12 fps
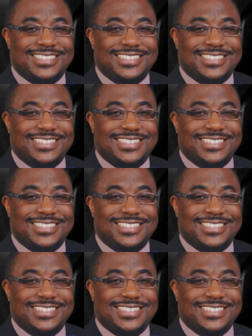
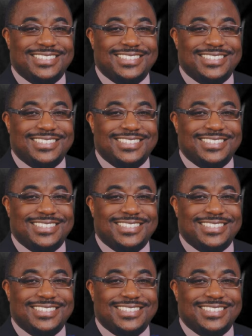
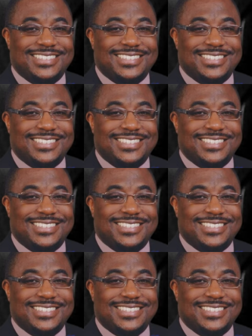
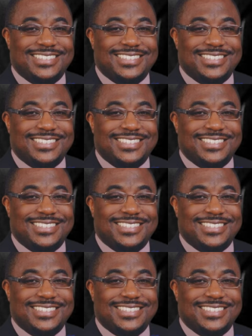
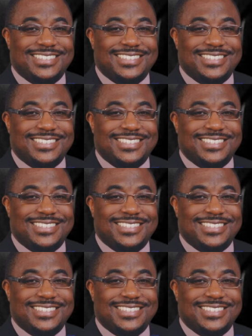
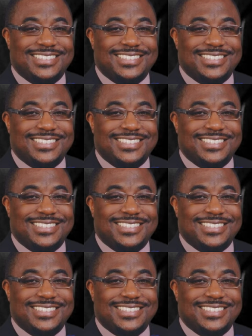
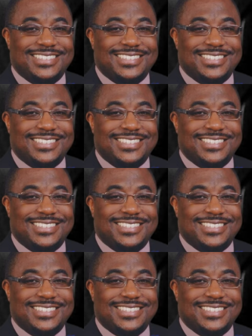
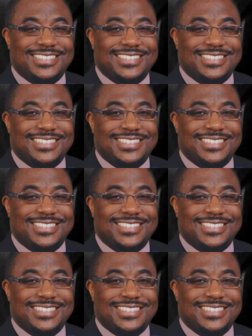The face doesn't move, so there is nothing to read.